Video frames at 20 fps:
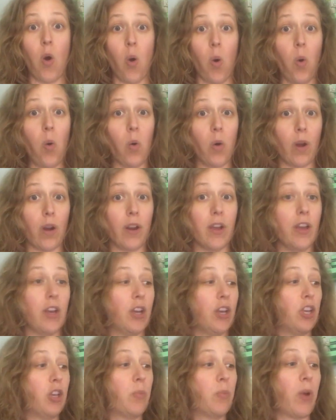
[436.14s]
Or
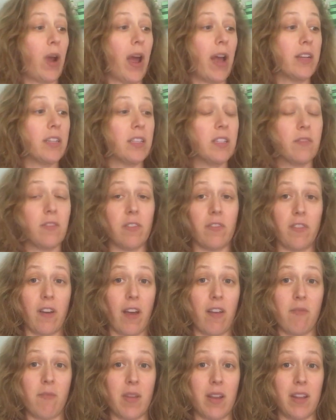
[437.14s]
you practice for
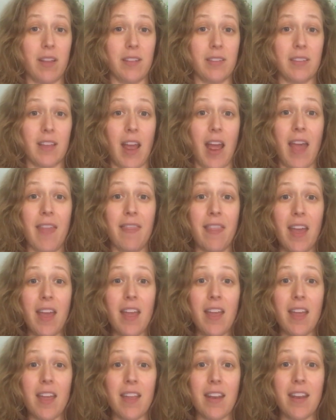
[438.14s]
5 minutes, and
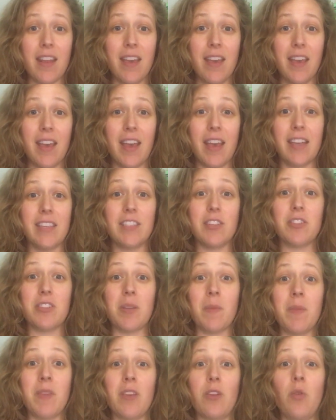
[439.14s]
then is there
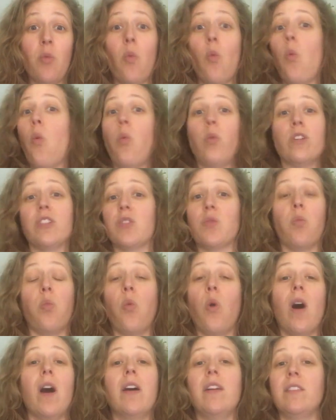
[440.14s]
something you just
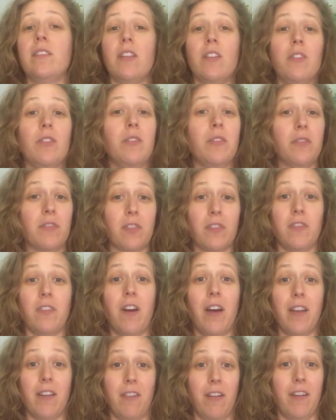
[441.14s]
want to do for
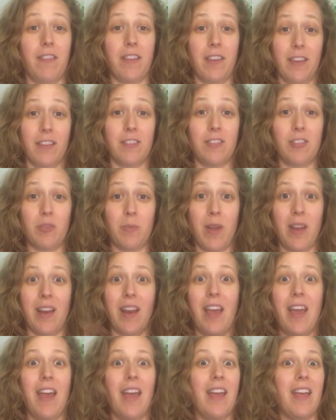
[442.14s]
fun on the instrument?
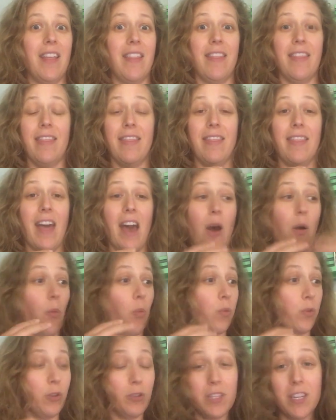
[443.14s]

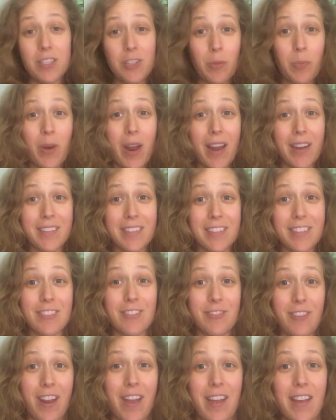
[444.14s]
You did your practice,
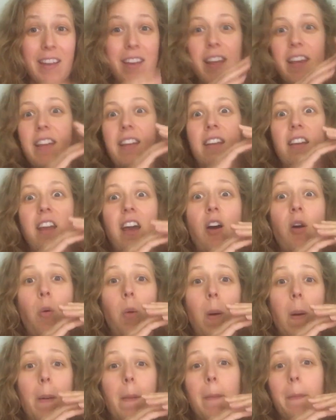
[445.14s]
great.
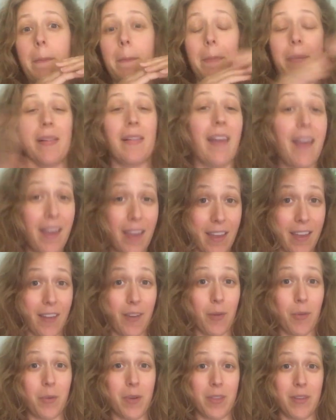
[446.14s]
Now play
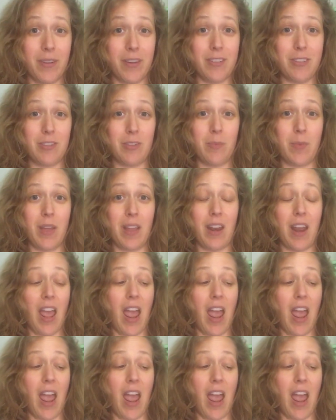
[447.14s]
with your instrument.